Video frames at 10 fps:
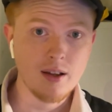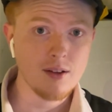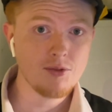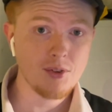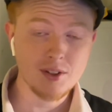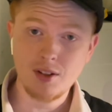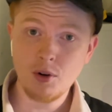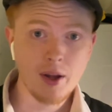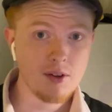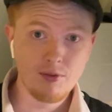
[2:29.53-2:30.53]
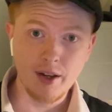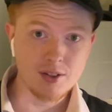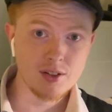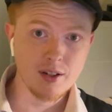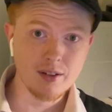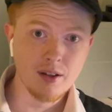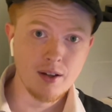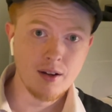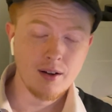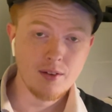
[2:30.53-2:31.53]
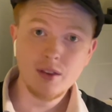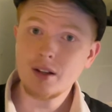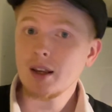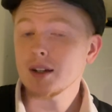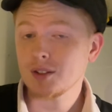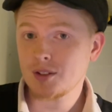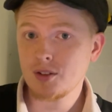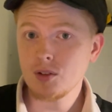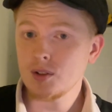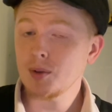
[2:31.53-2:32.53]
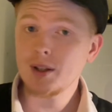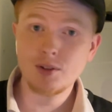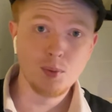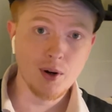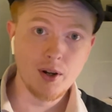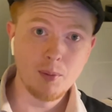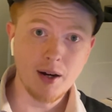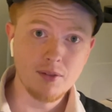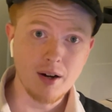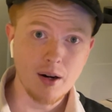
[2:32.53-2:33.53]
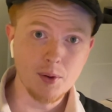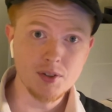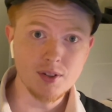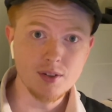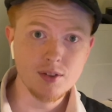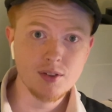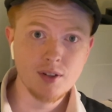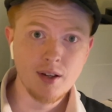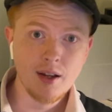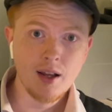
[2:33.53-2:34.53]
If it's internet facing, then yes, you do need to worry about viruses.